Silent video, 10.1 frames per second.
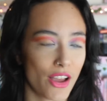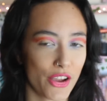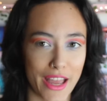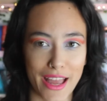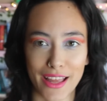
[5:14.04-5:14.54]

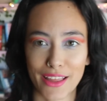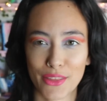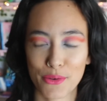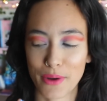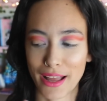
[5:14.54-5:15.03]
Okay,
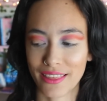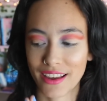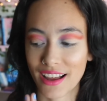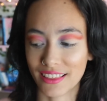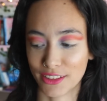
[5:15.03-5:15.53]
the way
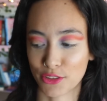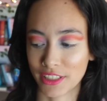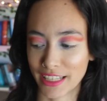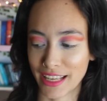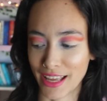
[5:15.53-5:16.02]
that I
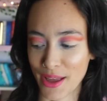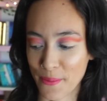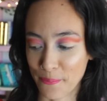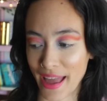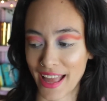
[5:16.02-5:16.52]
literally
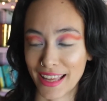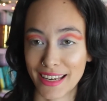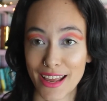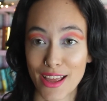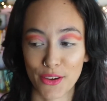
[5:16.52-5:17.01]

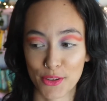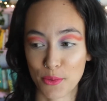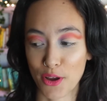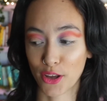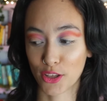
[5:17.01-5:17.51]
made those
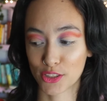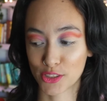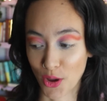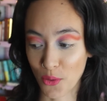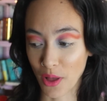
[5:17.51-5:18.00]
work
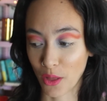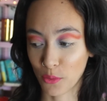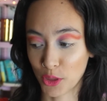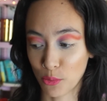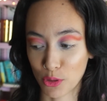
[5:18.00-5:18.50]
so well
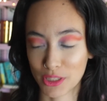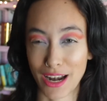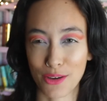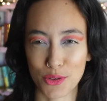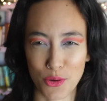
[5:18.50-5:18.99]
with the books that
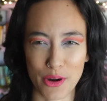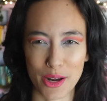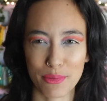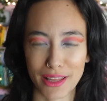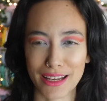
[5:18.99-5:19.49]
I was already
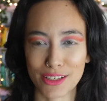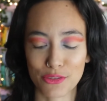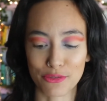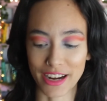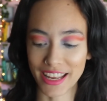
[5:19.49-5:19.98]
planning
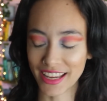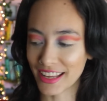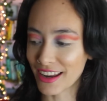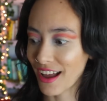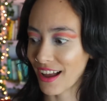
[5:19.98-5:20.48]
to
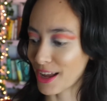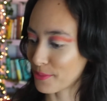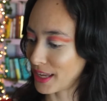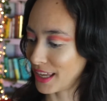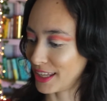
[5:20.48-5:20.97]
read, I
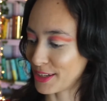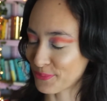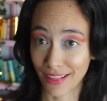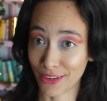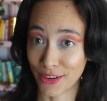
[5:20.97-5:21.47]

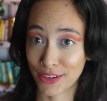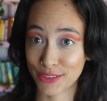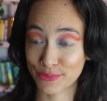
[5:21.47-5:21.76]
mean, hello.